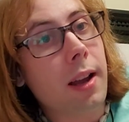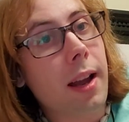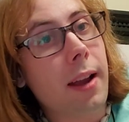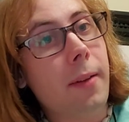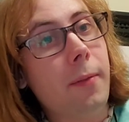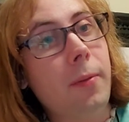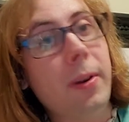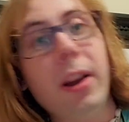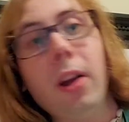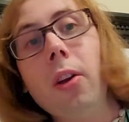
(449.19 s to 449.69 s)

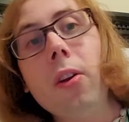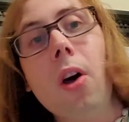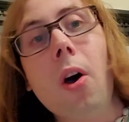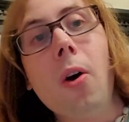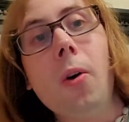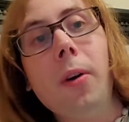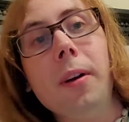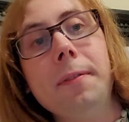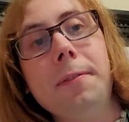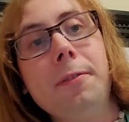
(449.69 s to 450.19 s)
We don't
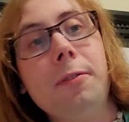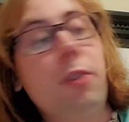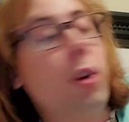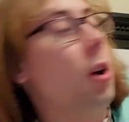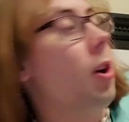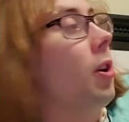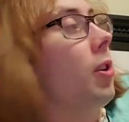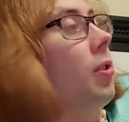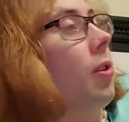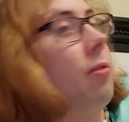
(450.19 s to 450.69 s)
know if
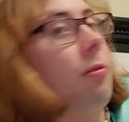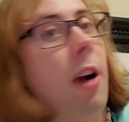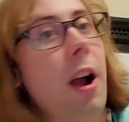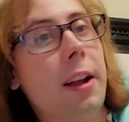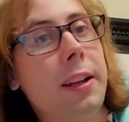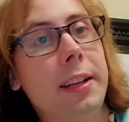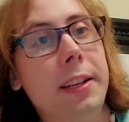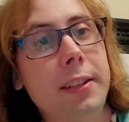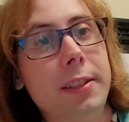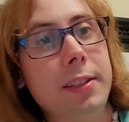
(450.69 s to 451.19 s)
Kirk or
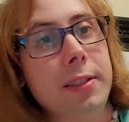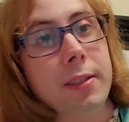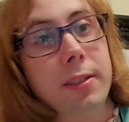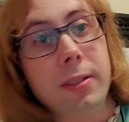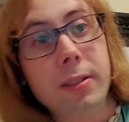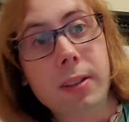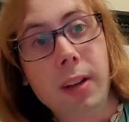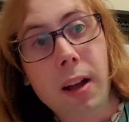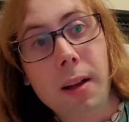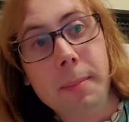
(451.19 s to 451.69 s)
Rocky's
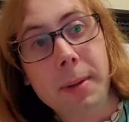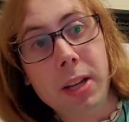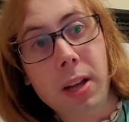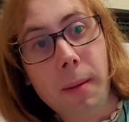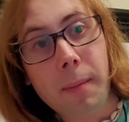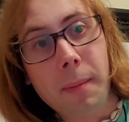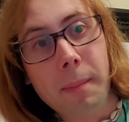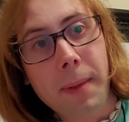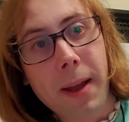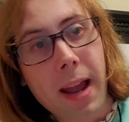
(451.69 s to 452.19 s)
going to be
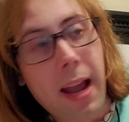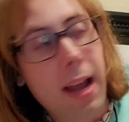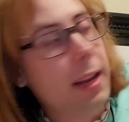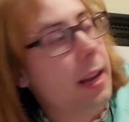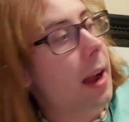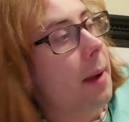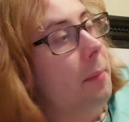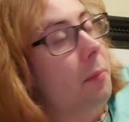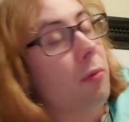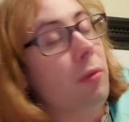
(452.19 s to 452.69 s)
coming back.
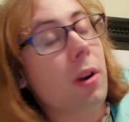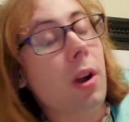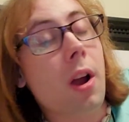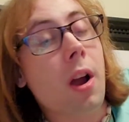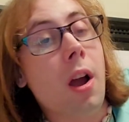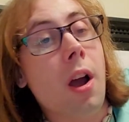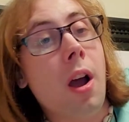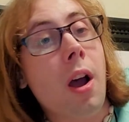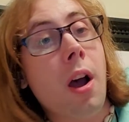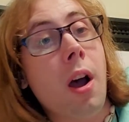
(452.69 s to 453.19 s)
I'm
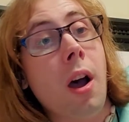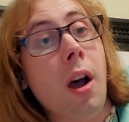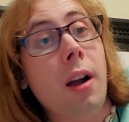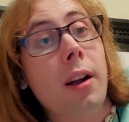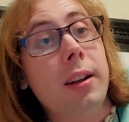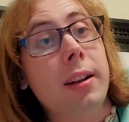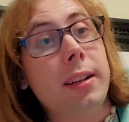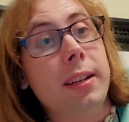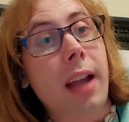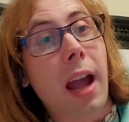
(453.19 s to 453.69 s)

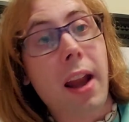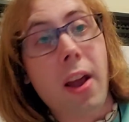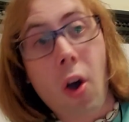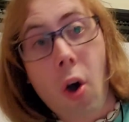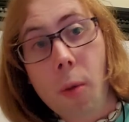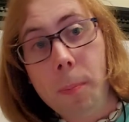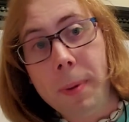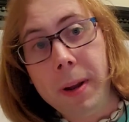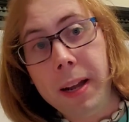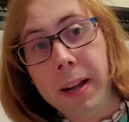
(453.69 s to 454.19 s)
kind of
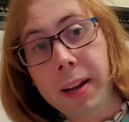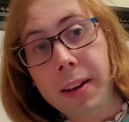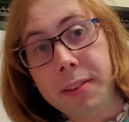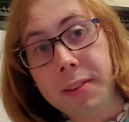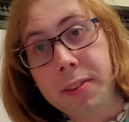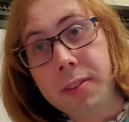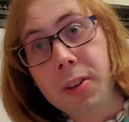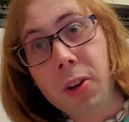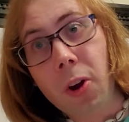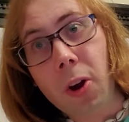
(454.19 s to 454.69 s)
hoping
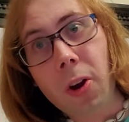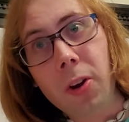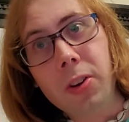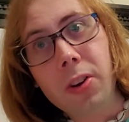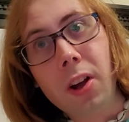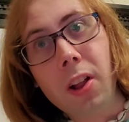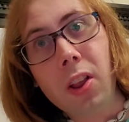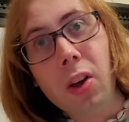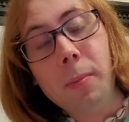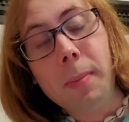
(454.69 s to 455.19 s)
it's Kirk
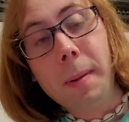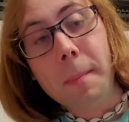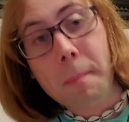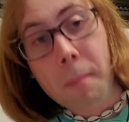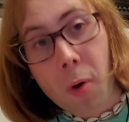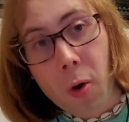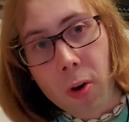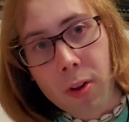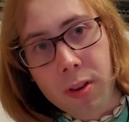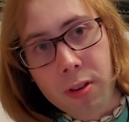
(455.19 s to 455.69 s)
a little bit
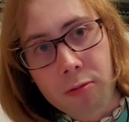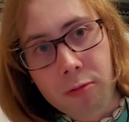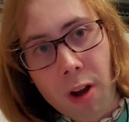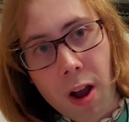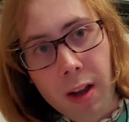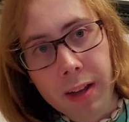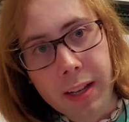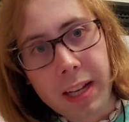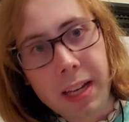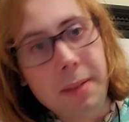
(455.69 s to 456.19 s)
more than
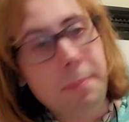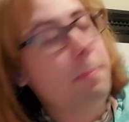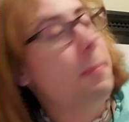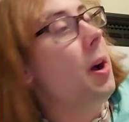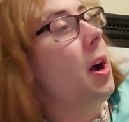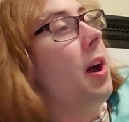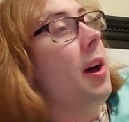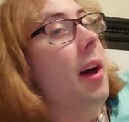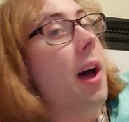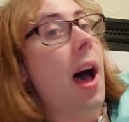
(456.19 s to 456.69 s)
Rocky,
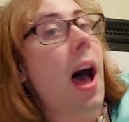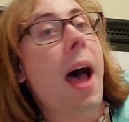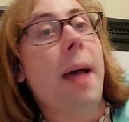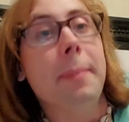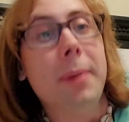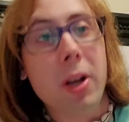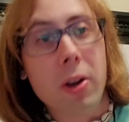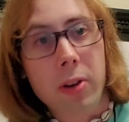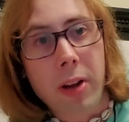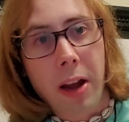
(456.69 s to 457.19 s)
but I'd
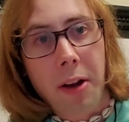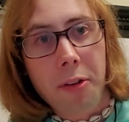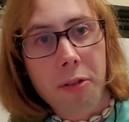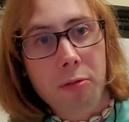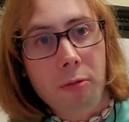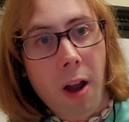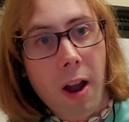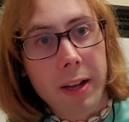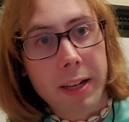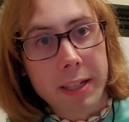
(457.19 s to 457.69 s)
be okay with
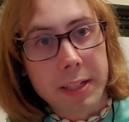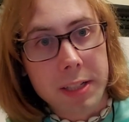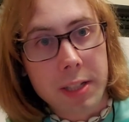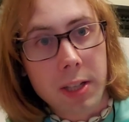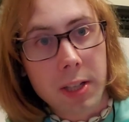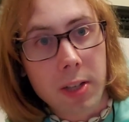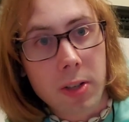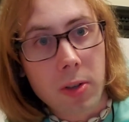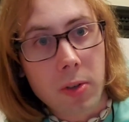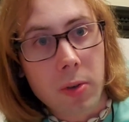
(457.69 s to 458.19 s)
Rocky
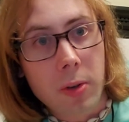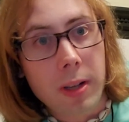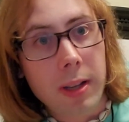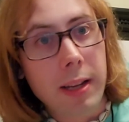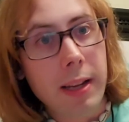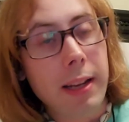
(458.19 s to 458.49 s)
too.